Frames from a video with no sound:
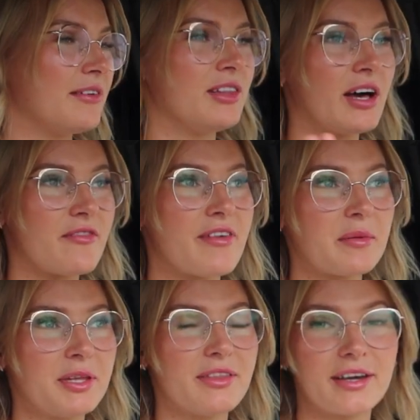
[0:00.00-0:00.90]
I have a lot of
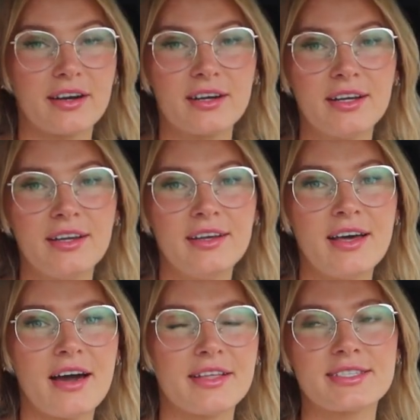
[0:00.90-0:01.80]
family there,
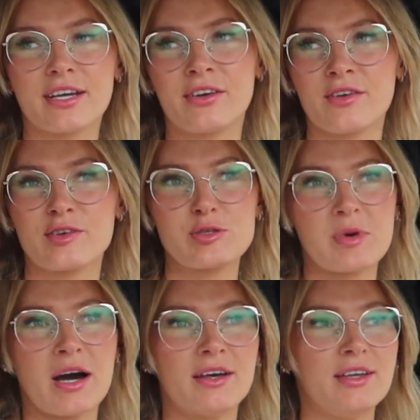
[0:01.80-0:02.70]
And that's like another
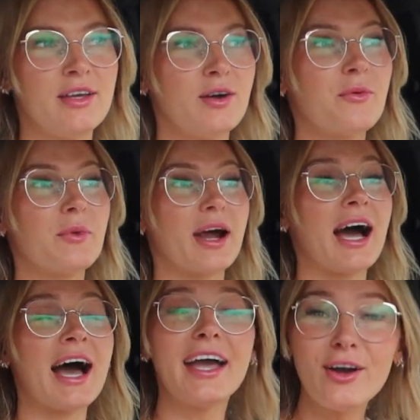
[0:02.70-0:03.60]
spot where
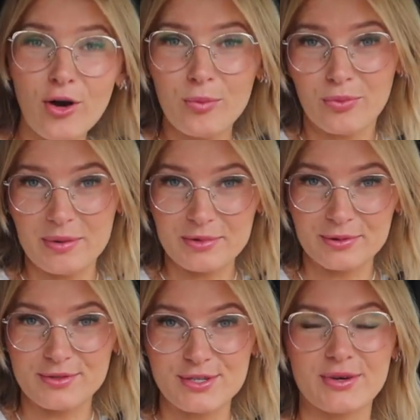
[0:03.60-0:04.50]
I hope we
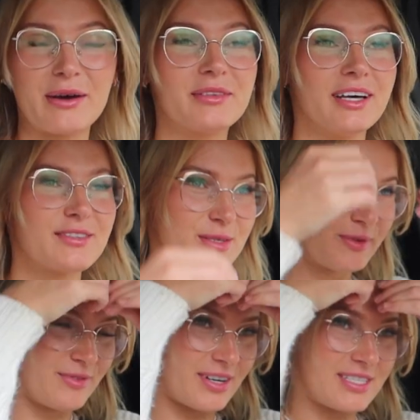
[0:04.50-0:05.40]
move to. I would love to
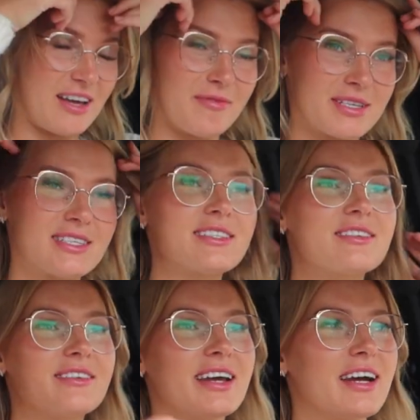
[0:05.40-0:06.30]
move there because I have my
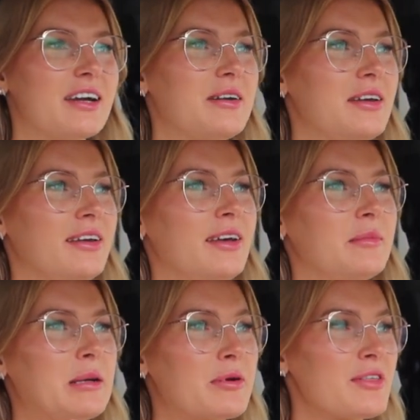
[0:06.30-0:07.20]
sister there,
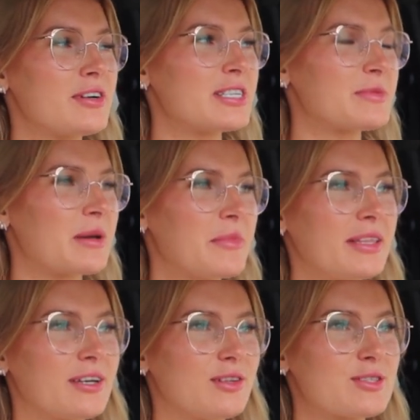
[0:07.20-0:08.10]
my brothers, but I'm
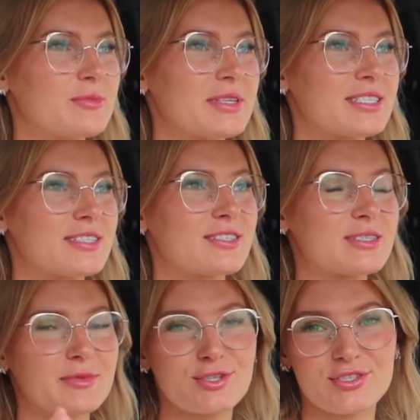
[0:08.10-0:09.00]
mainly close to my sister
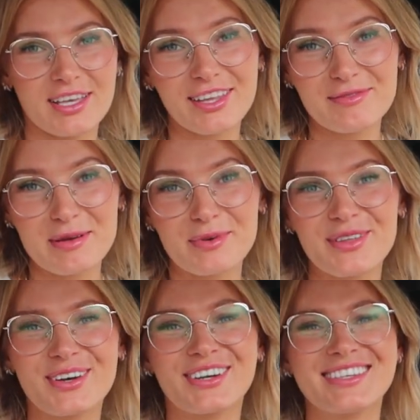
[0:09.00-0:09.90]
as much as I love my
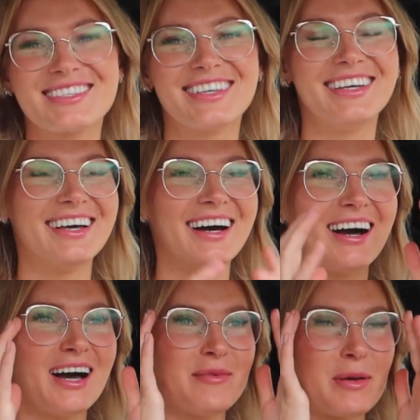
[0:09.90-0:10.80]
brothers.
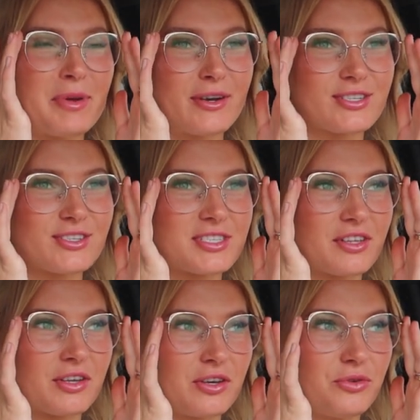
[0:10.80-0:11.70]
My parents are
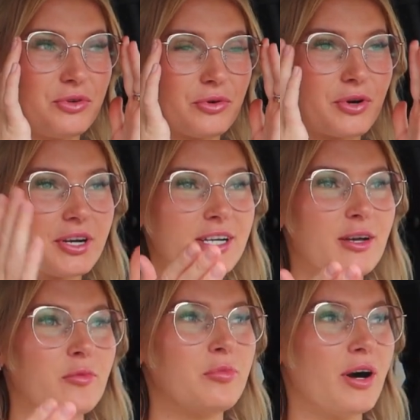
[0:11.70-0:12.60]
still in New York,
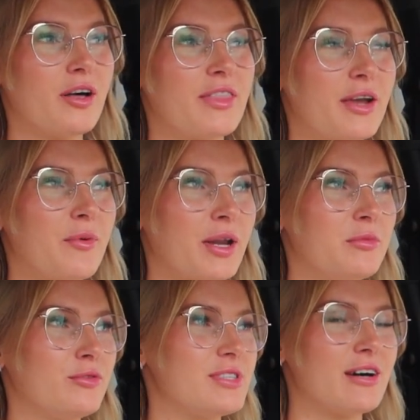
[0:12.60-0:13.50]
but they want to
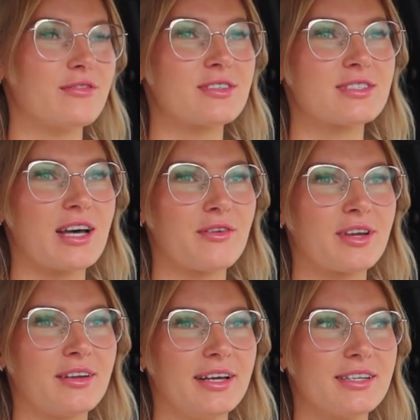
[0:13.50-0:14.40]
move down South
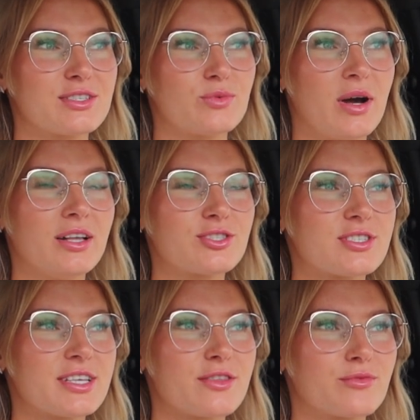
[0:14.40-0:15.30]
Carolina as well. It's
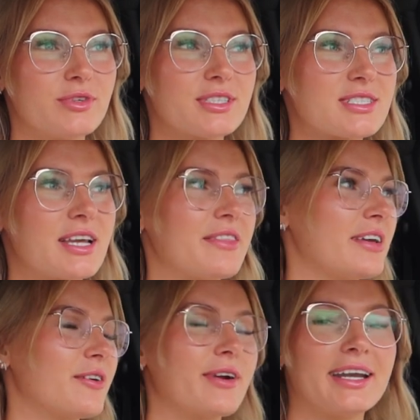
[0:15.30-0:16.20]
just that the real estate
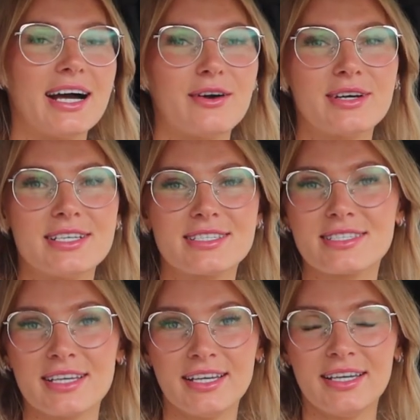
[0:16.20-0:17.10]
there right now
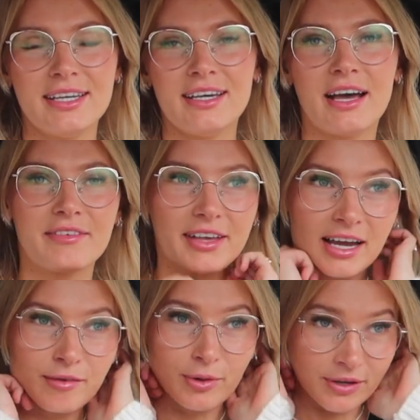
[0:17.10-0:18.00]
is, I feel like
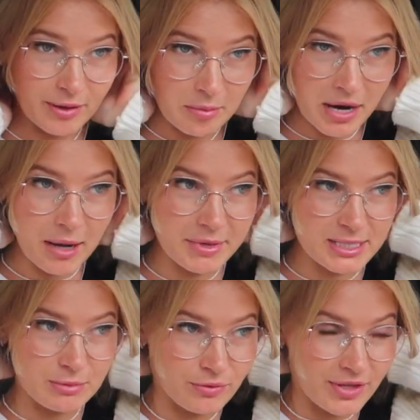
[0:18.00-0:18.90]
everyone and their mom
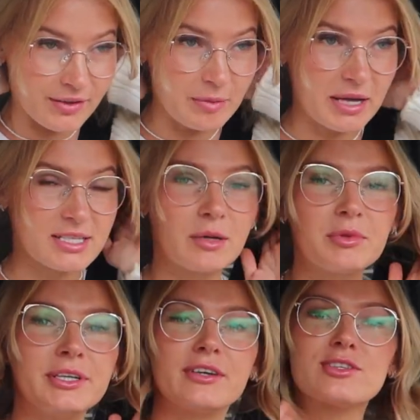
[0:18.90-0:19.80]
has moved there in the past
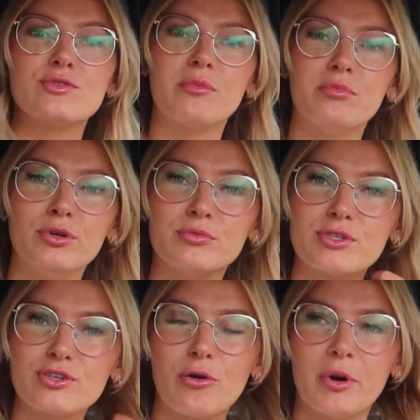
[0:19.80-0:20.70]
couple of years, so it boomed
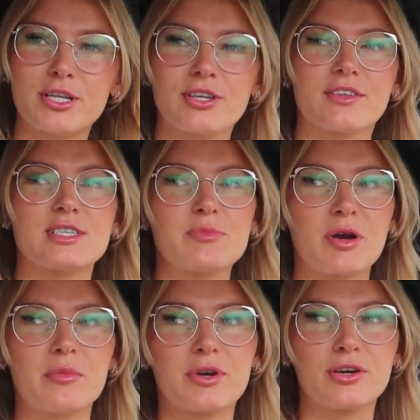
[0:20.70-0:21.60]
so much, like the
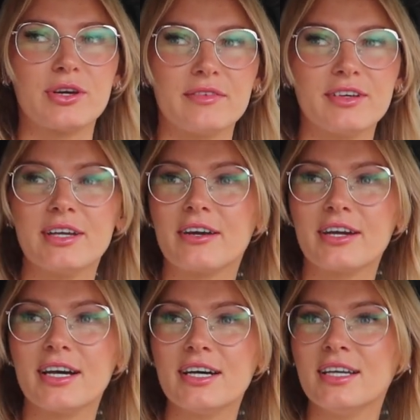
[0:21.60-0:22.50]
Spartanburg, Greenville
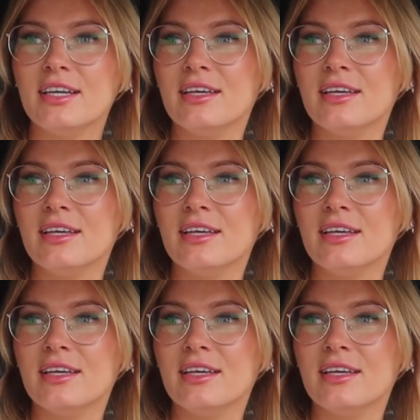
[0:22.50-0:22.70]
area.